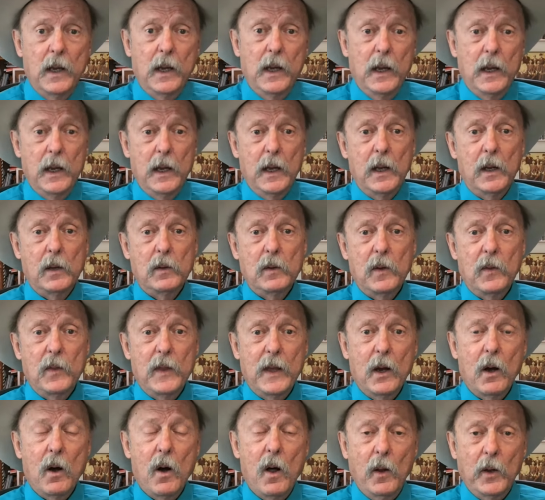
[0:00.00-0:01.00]
and
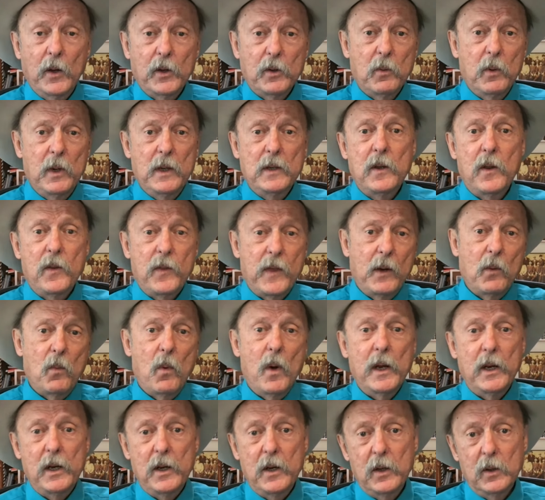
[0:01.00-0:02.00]
they all agreed that they
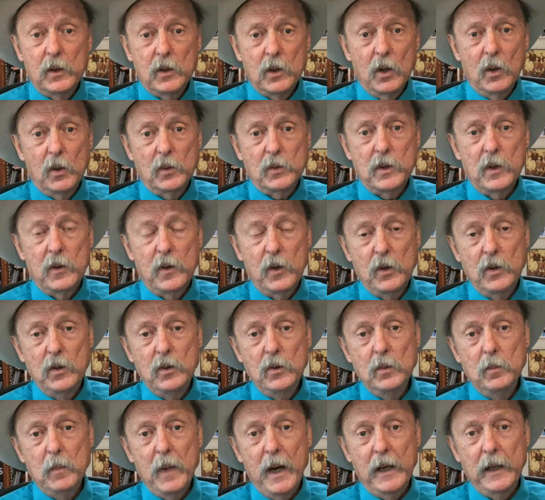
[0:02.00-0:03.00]
wanted to go to the
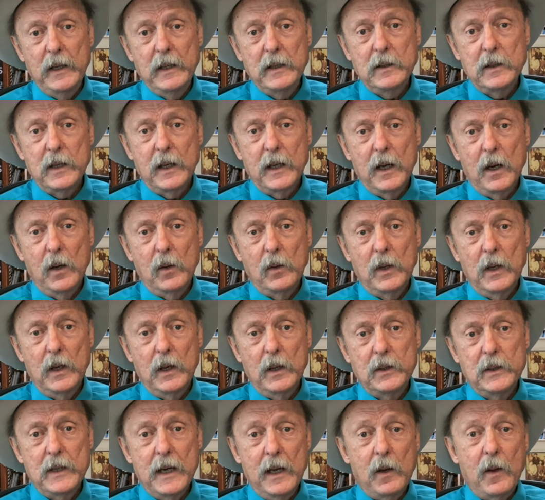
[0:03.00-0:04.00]
new mining town
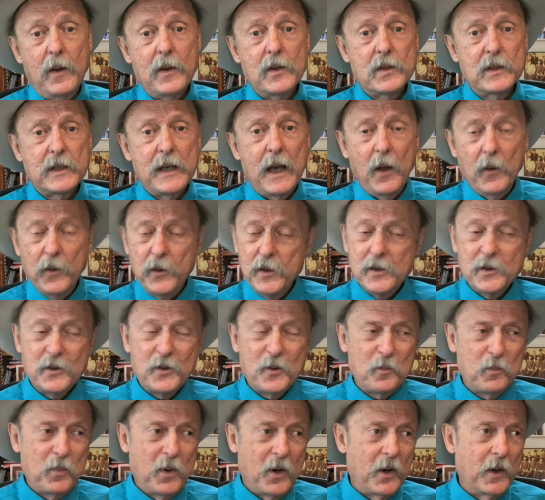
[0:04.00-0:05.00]
down in the
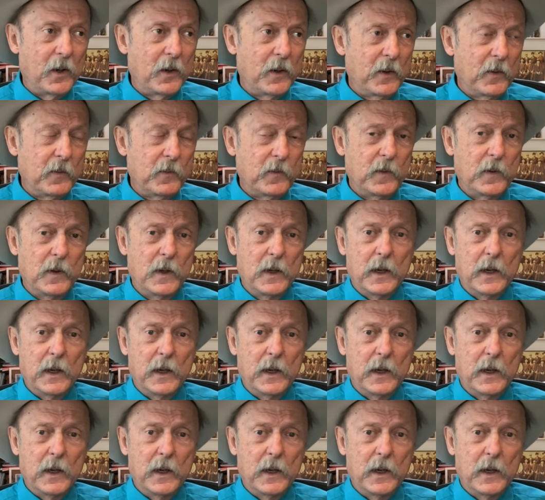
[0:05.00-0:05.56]
southeastern part of